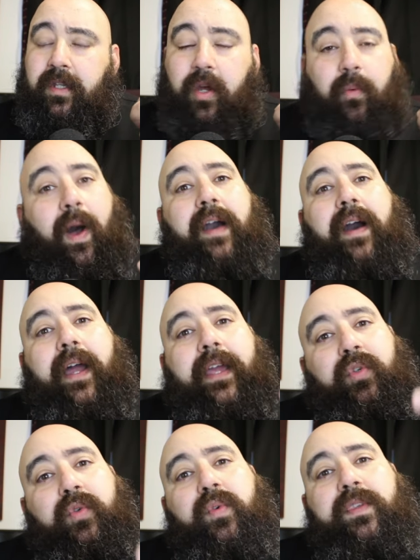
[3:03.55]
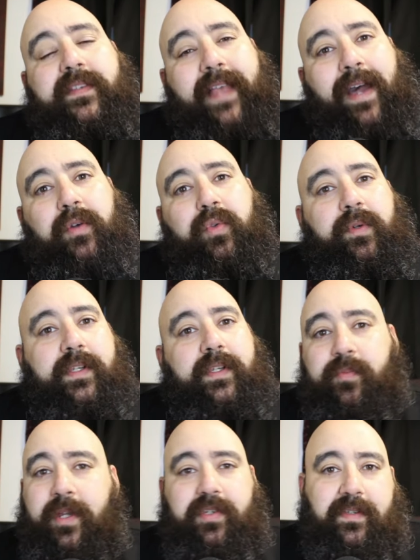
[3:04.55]
While I do these outward
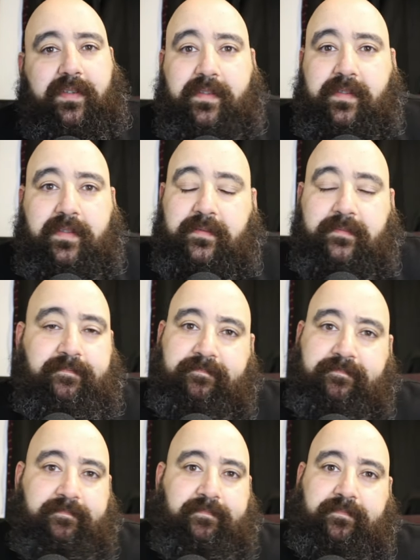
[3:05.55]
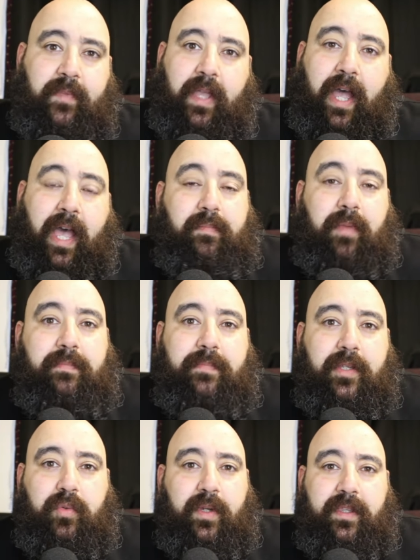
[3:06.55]
expressions, I might
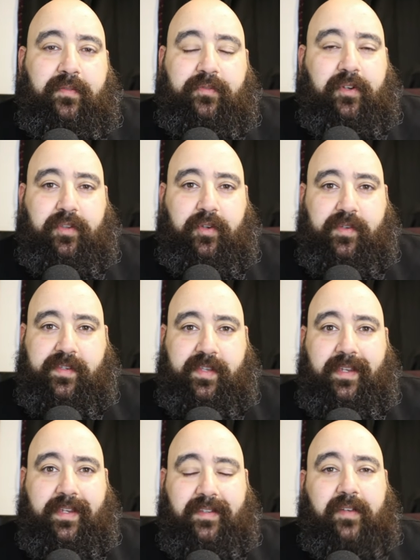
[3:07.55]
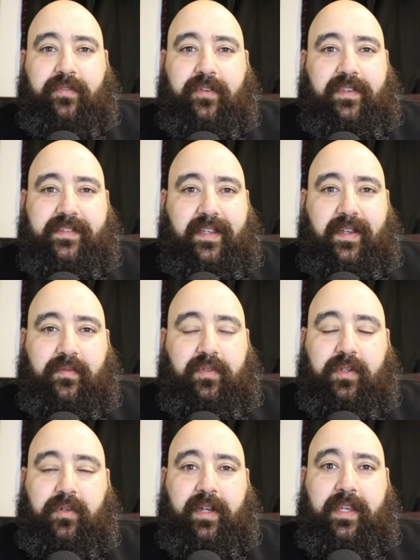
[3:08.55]
be doing them for their sake and not for the sake of
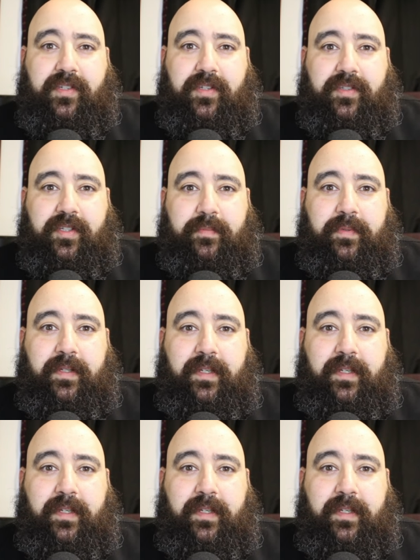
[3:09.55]
real relationship.